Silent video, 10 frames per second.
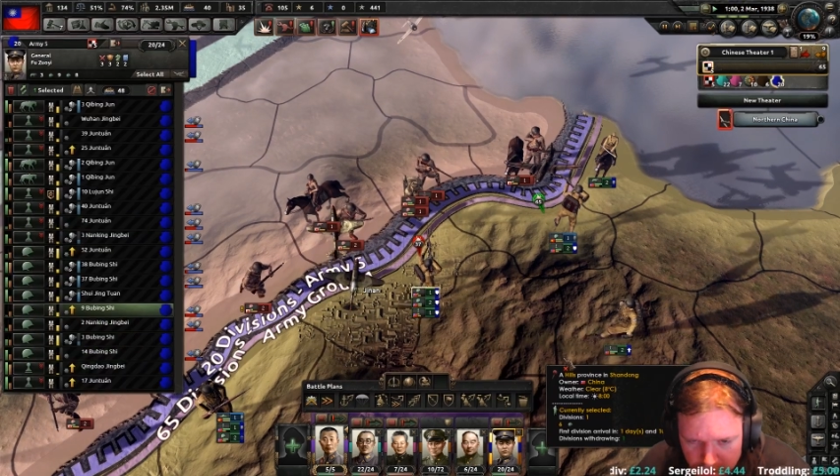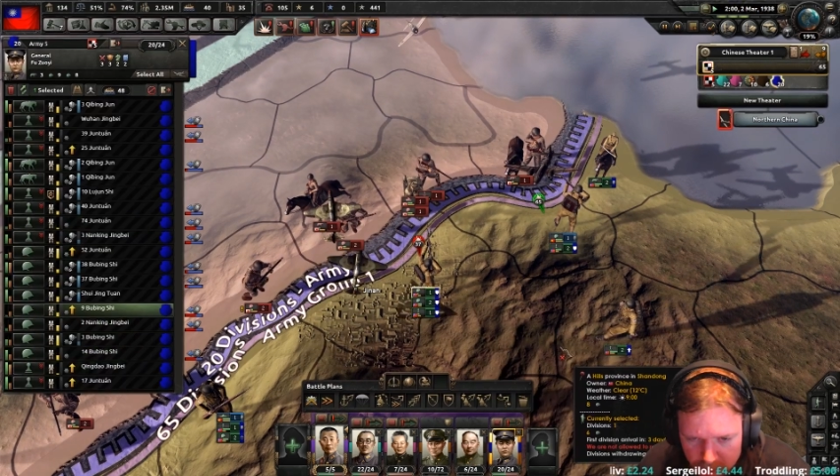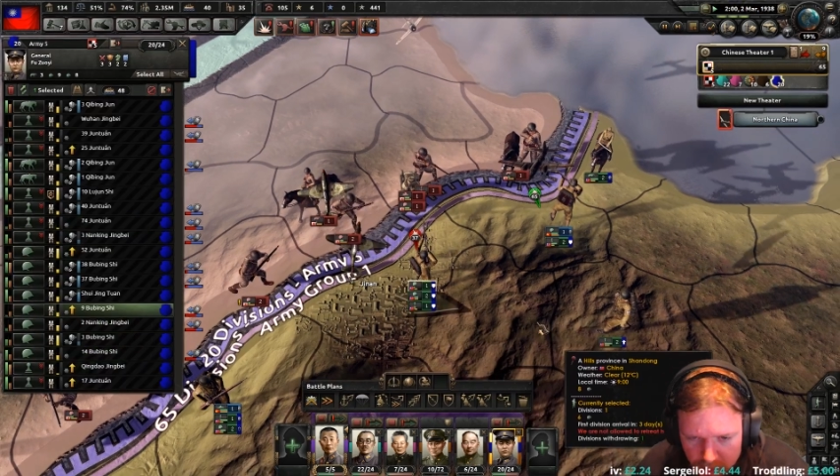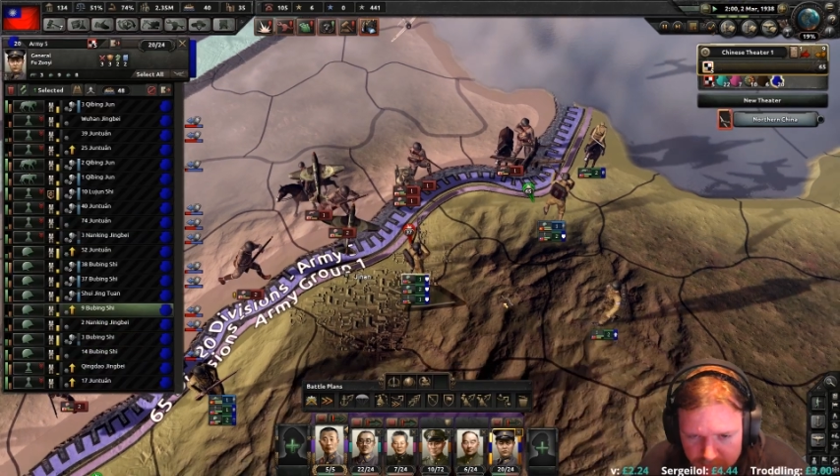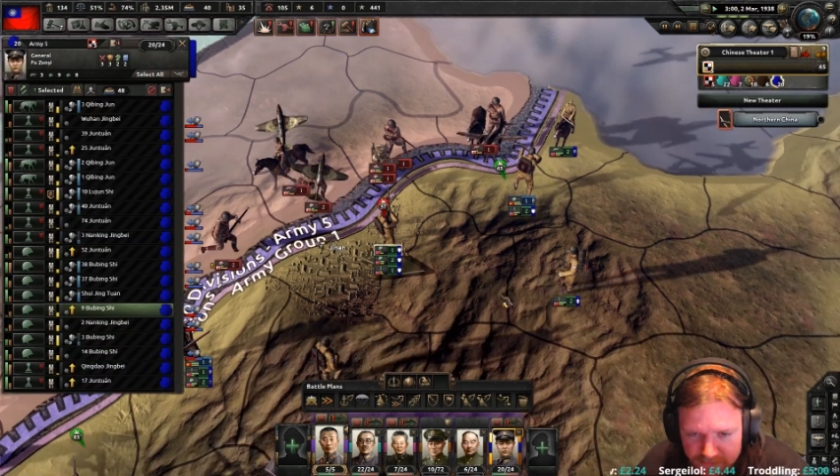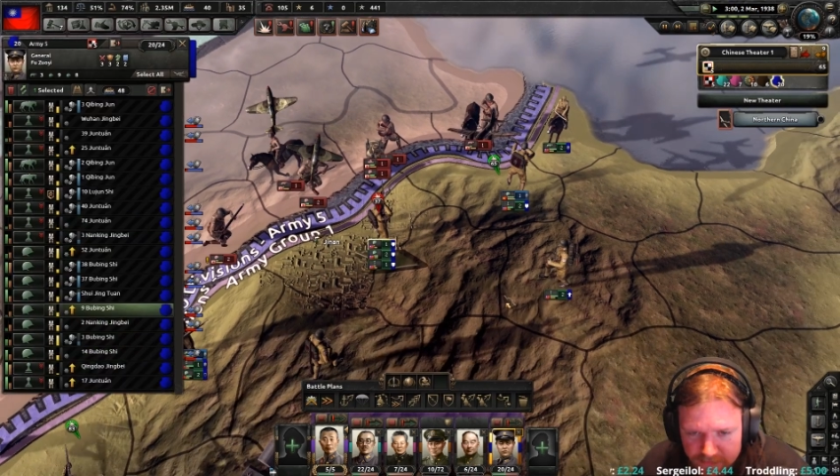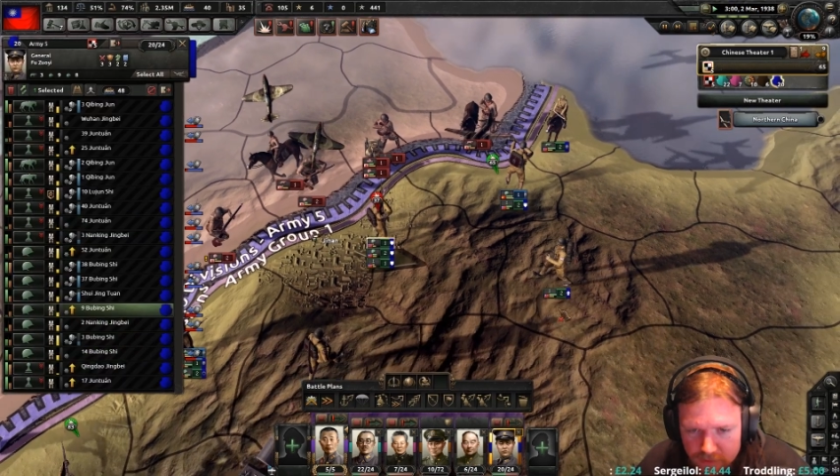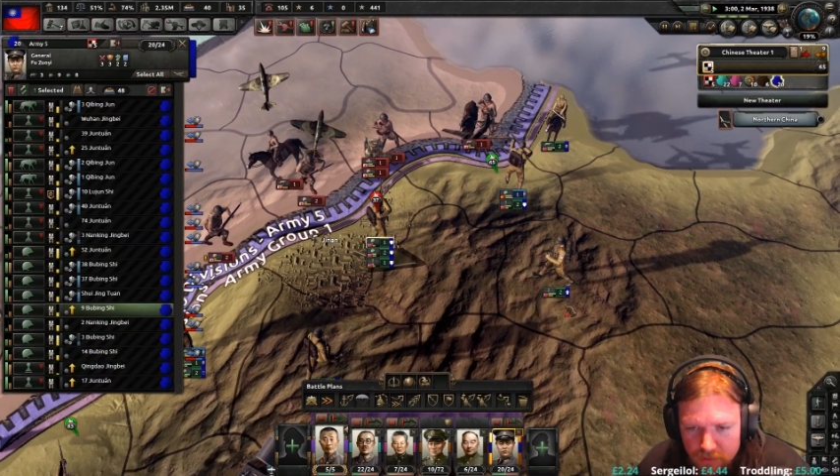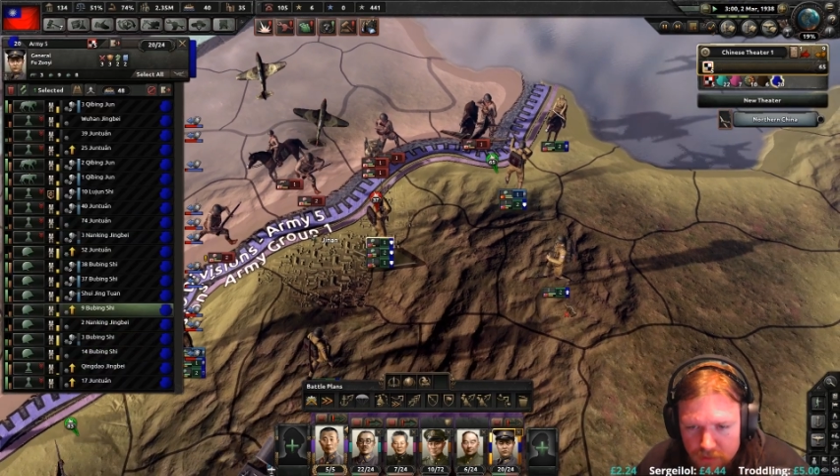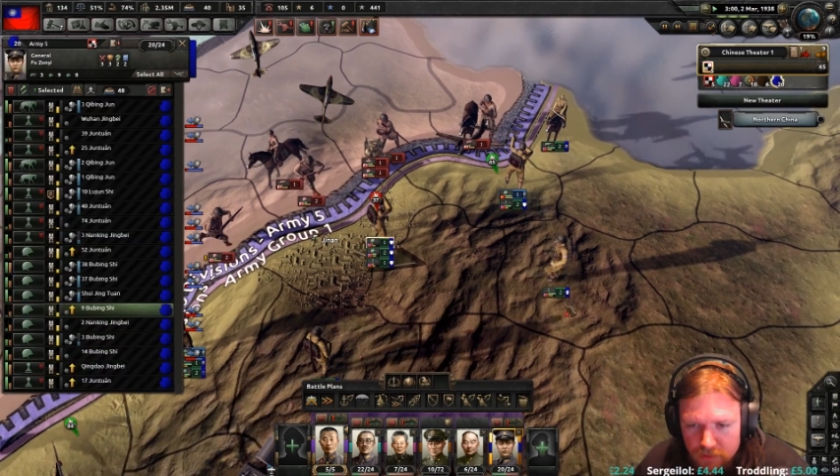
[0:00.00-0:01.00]
off.
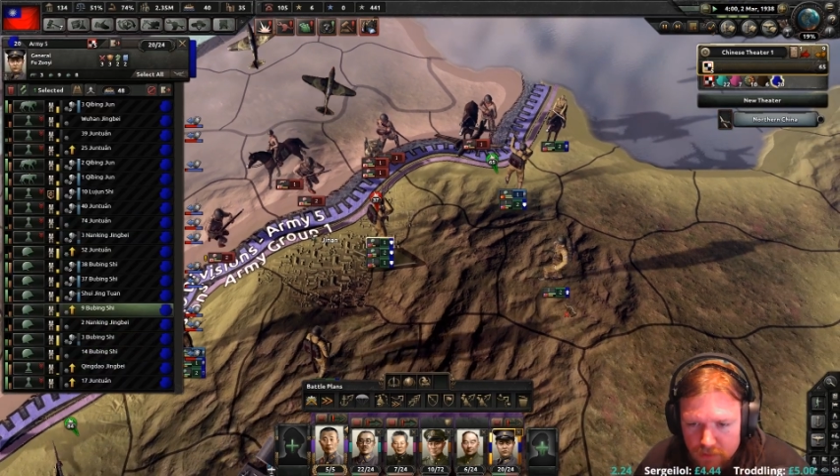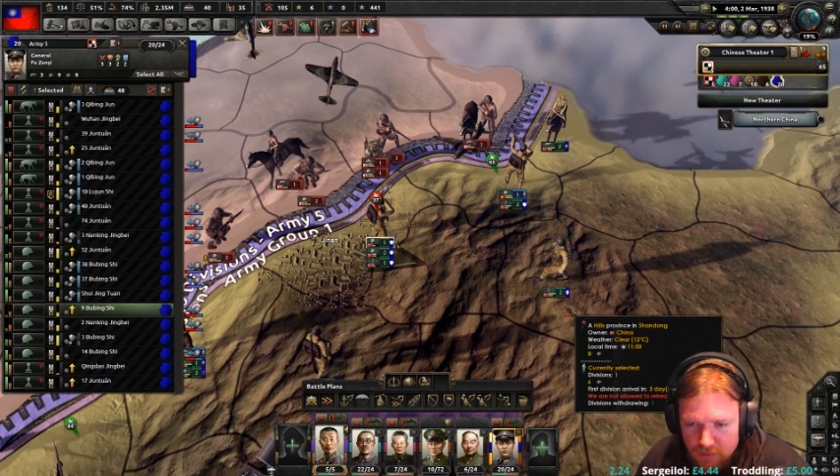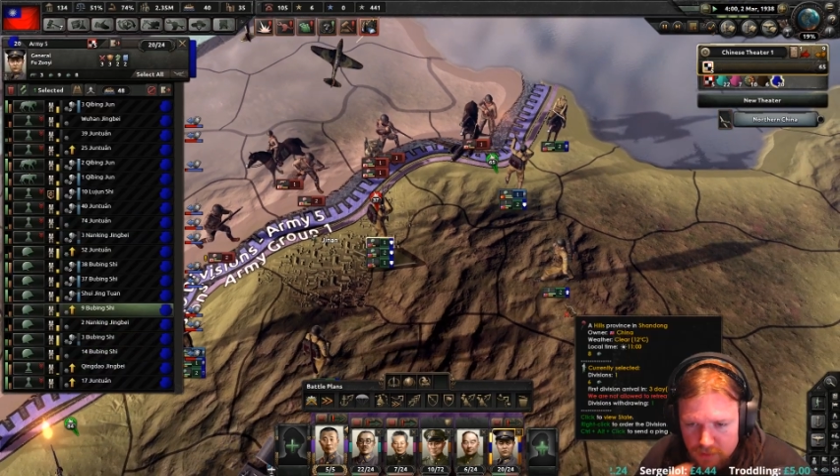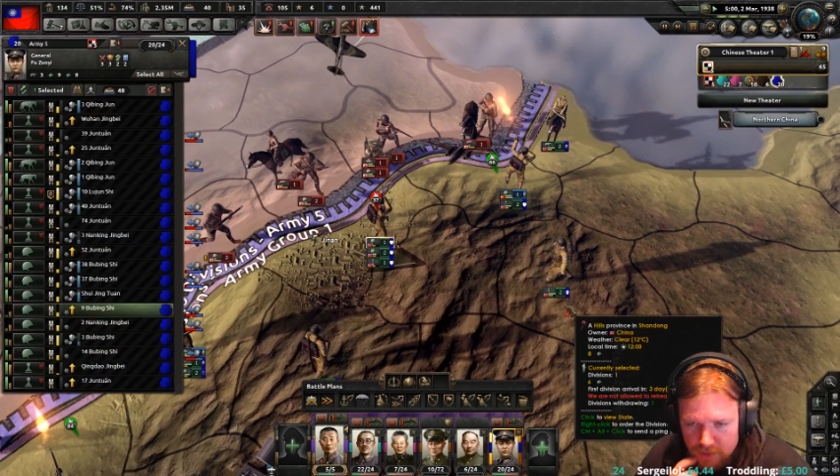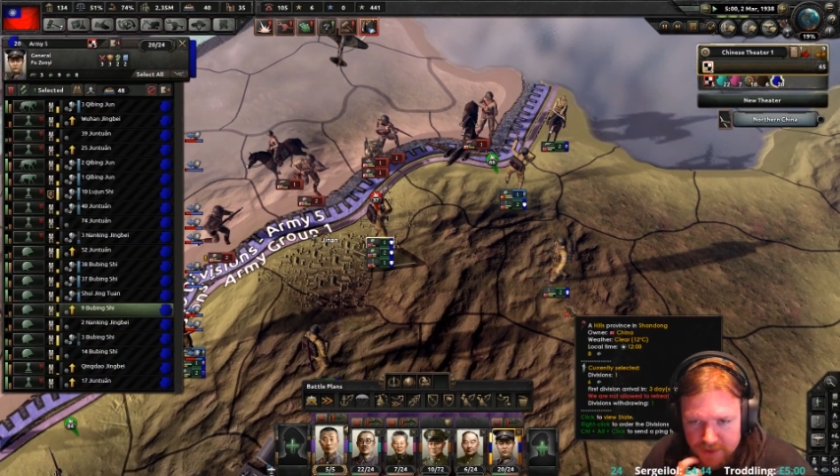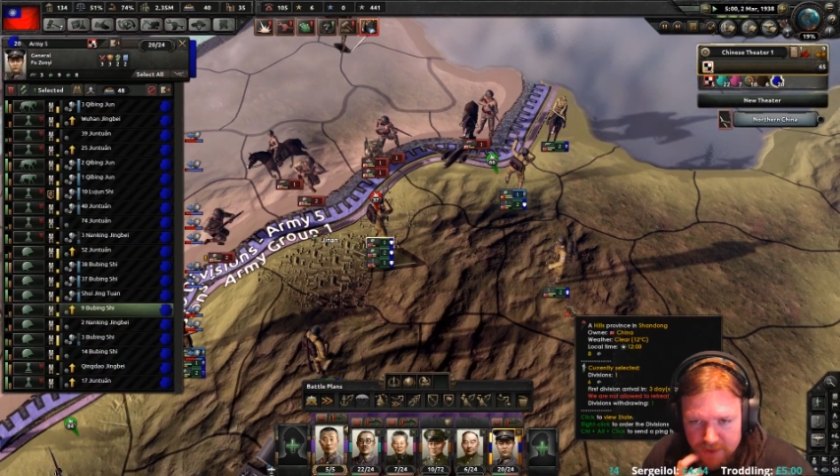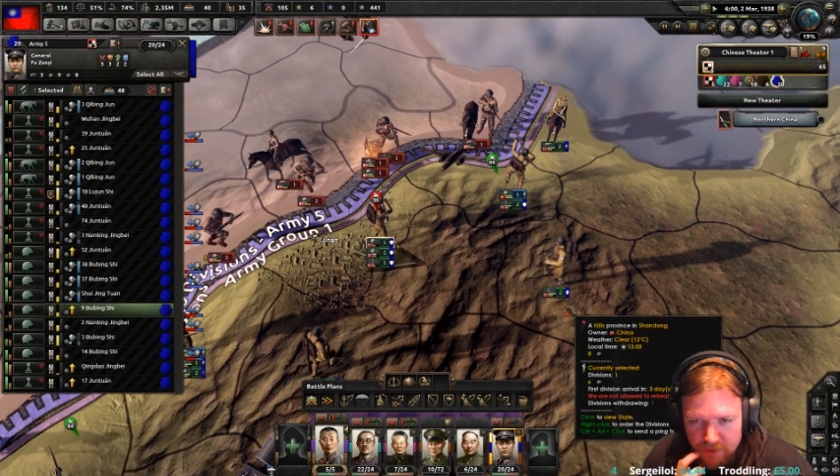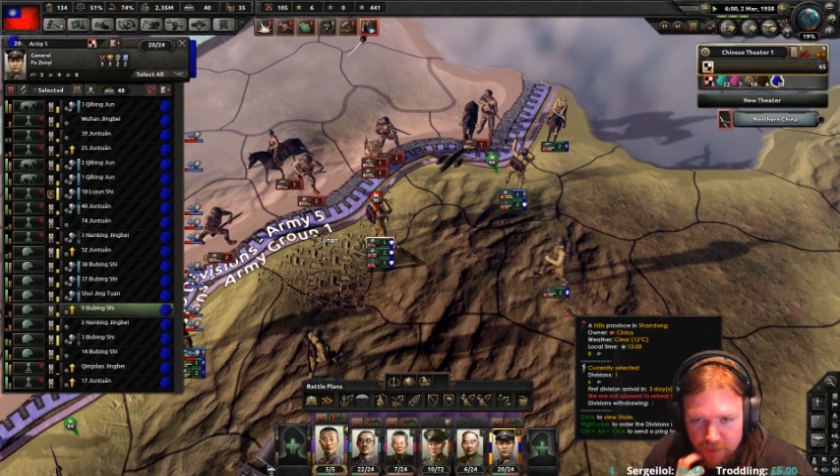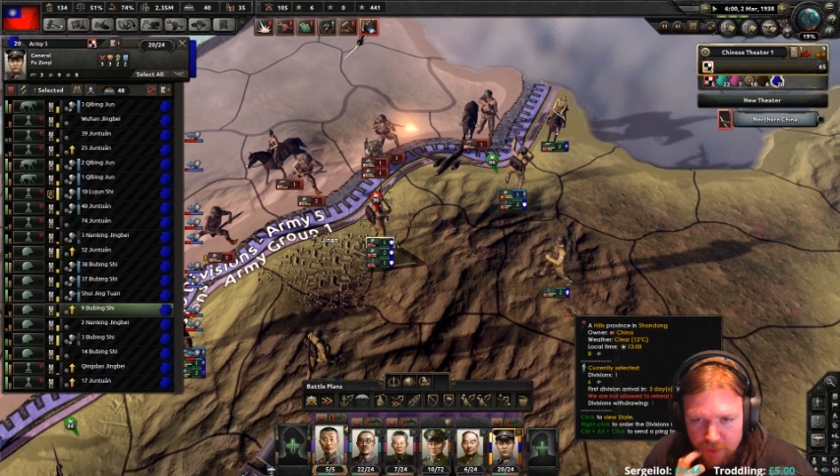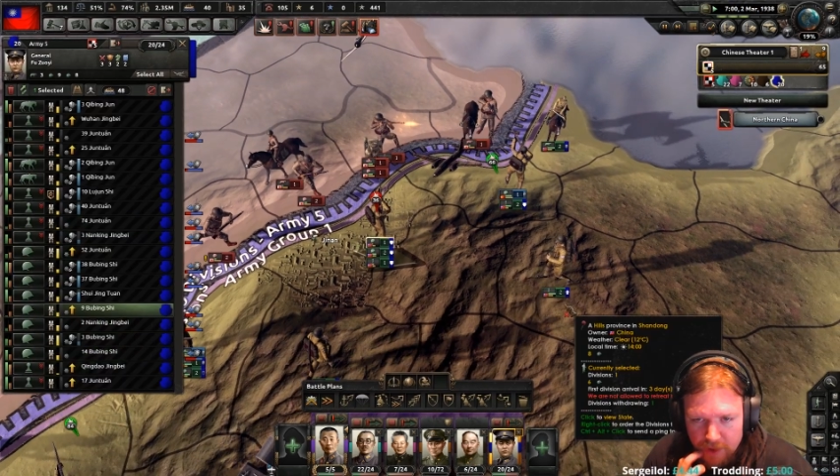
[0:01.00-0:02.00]
Let's
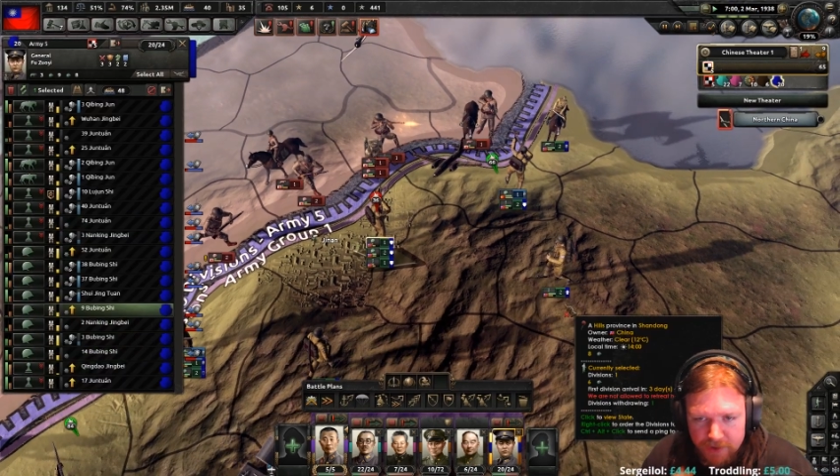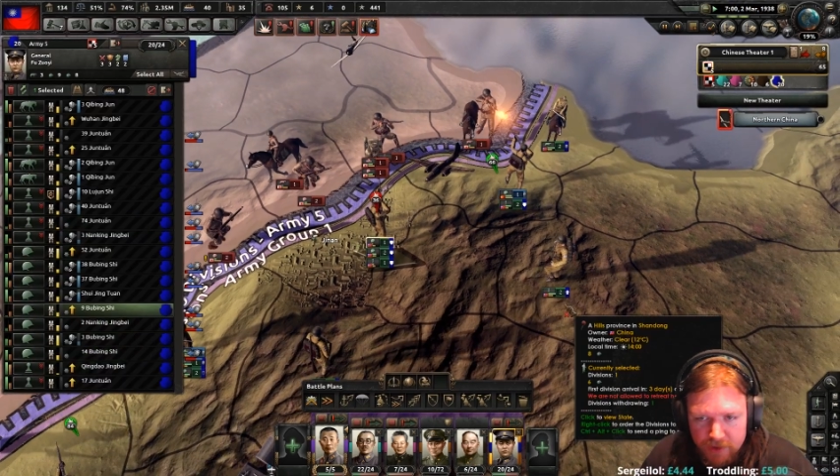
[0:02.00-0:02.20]
heal you up.